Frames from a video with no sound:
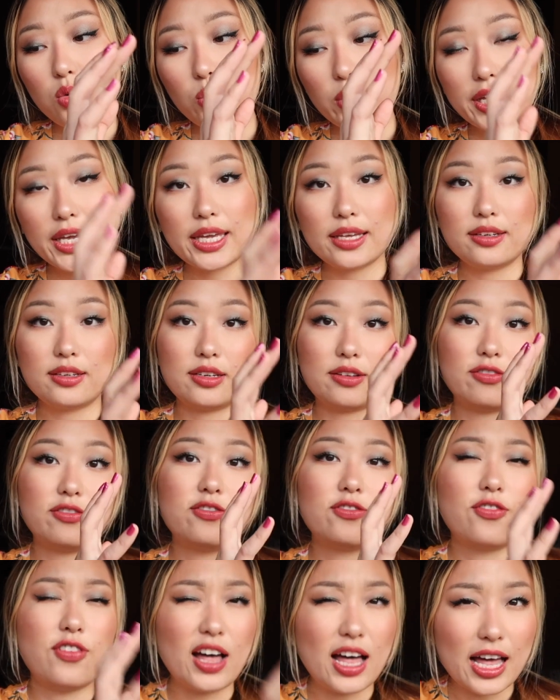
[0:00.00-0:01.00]
we can
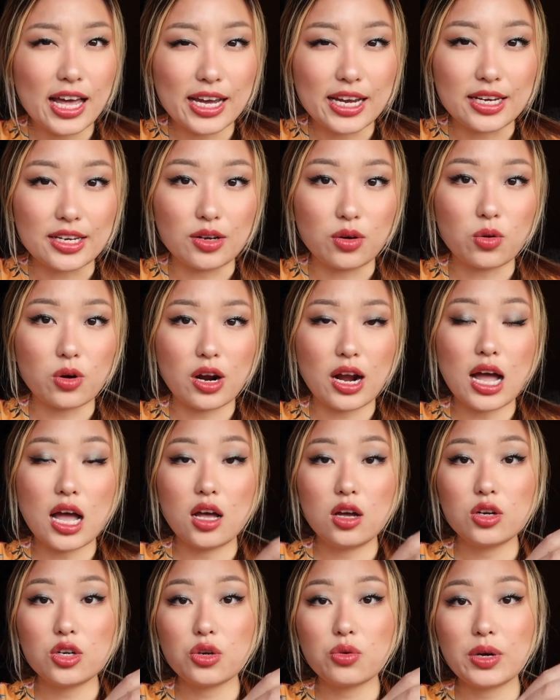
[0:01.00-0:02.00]
find, or
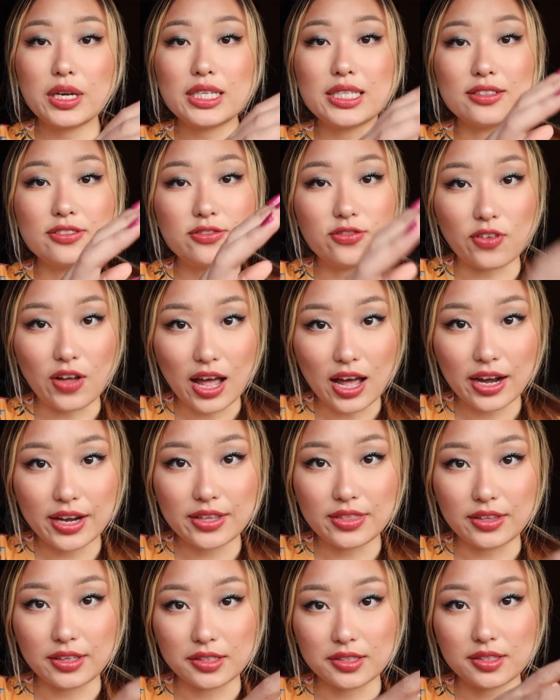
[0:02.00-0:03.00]
how do we
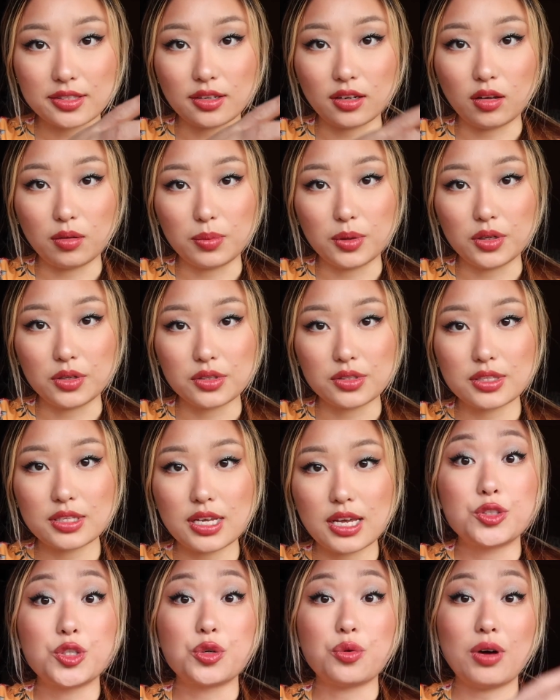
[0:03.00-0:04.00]
define these syllables?
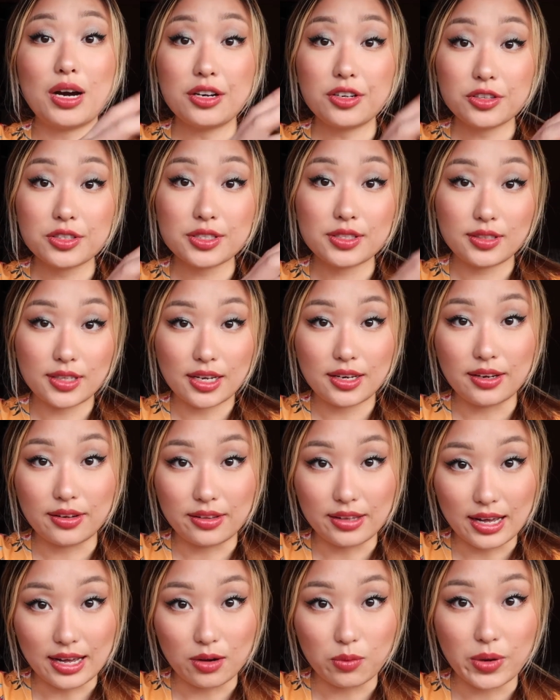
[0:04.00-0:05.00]
To understand
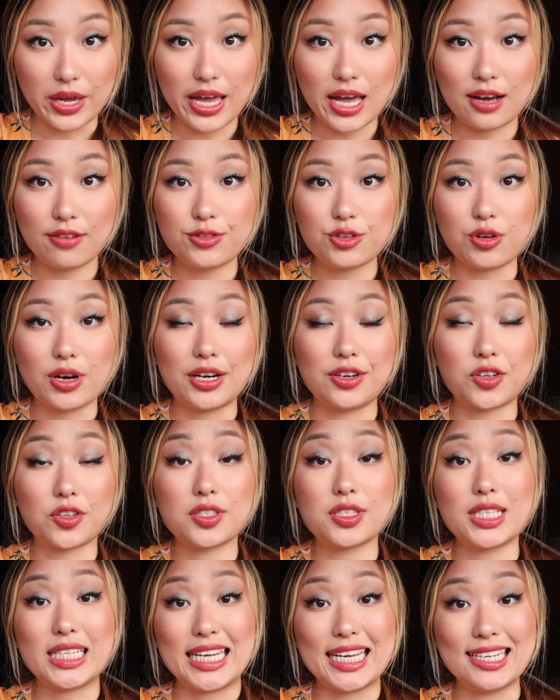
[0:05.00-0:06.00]
that, we have to
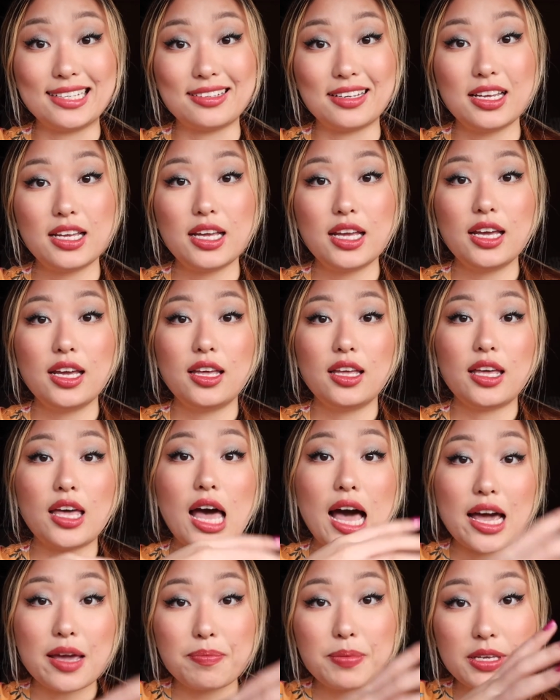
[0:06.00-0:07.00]
understand
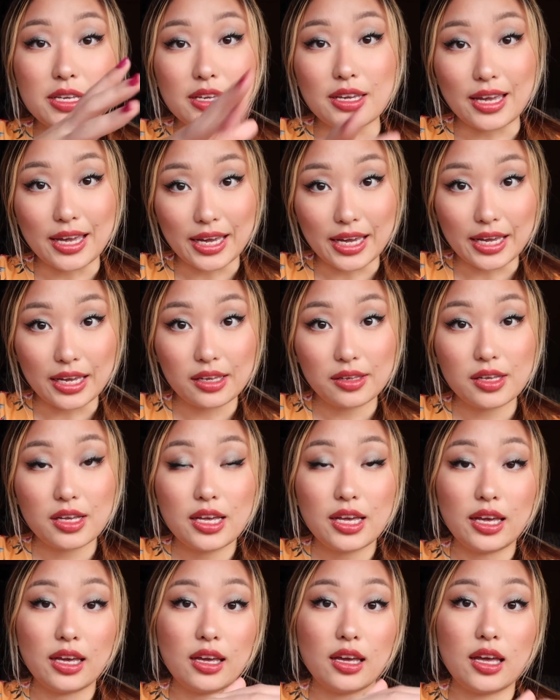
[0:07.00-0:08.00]
IPA,
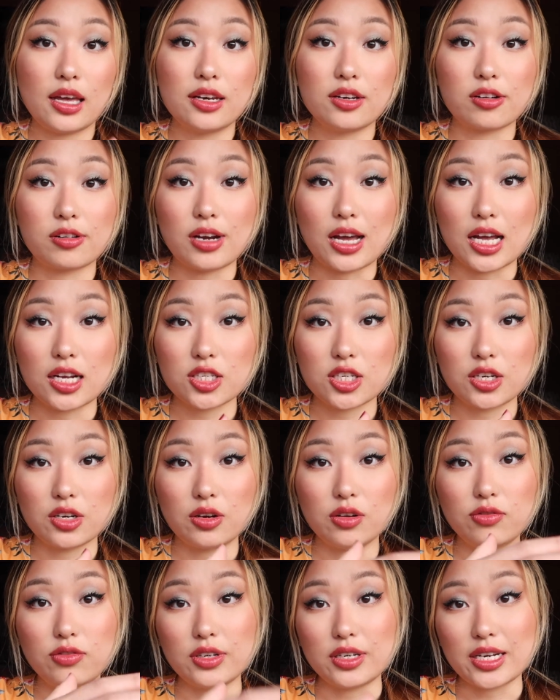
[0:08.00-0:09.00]

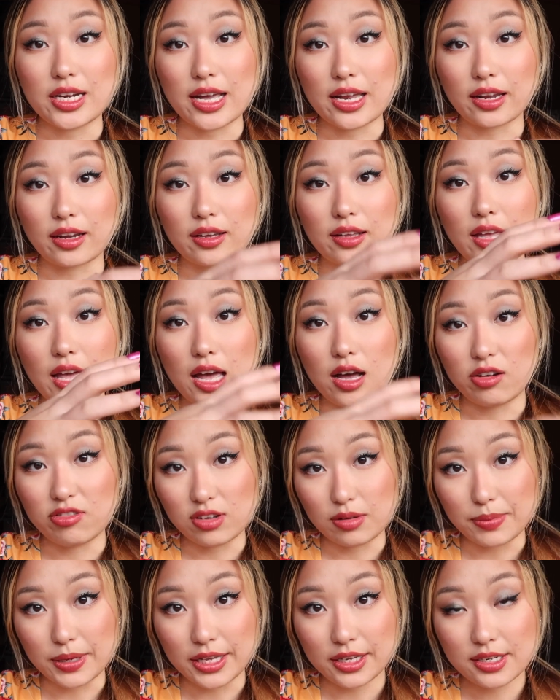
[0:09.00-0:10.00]
International Phonetic
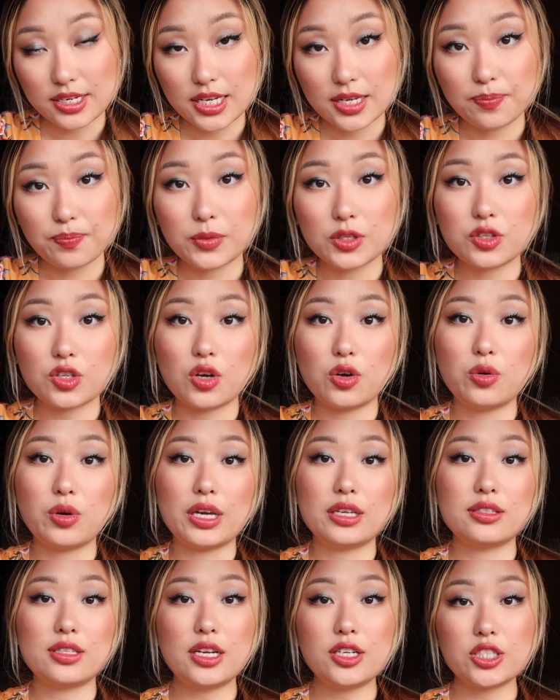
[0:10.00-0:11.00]
Alphabet. So
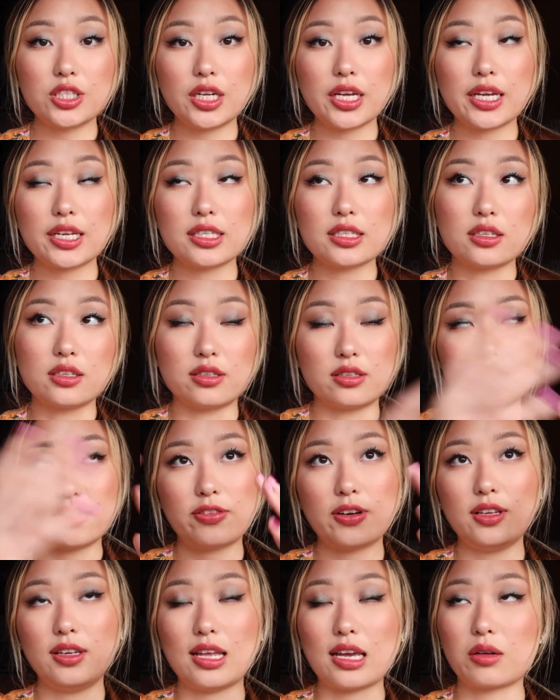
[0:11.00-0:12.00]
essentially,
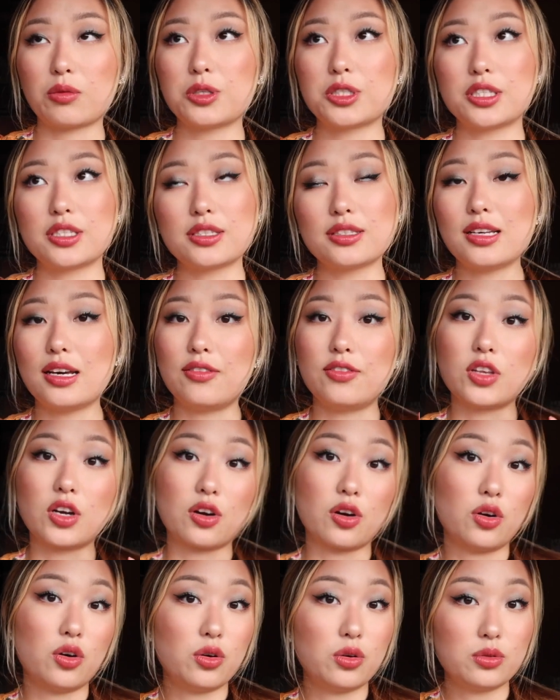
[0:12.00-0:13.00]
different languages have
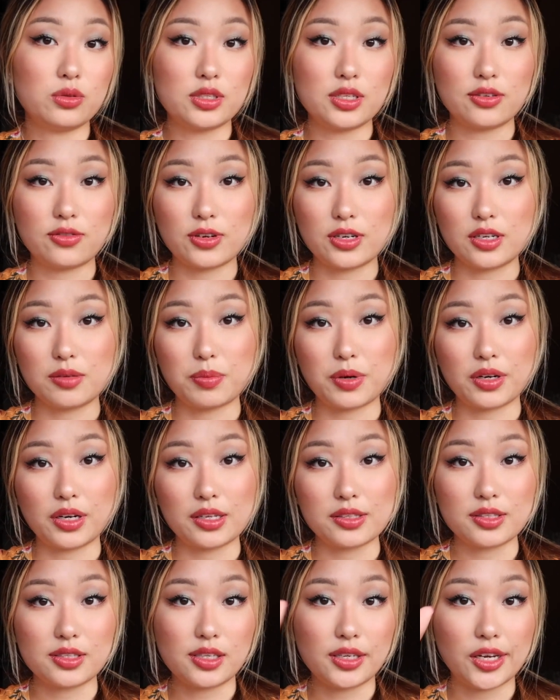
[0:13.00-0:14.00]
their own different
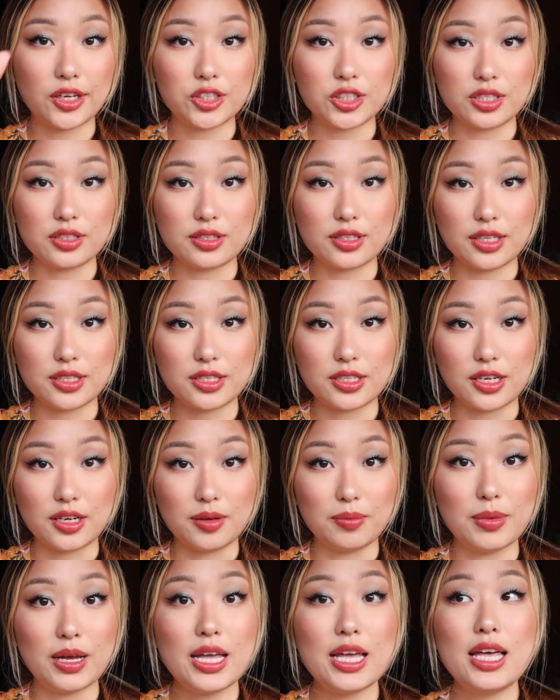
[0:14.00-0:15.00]
pronunciation
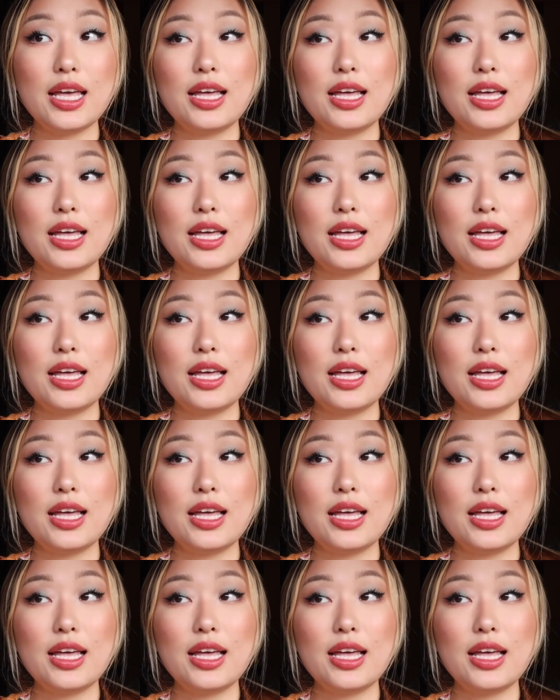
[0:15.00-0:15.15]
system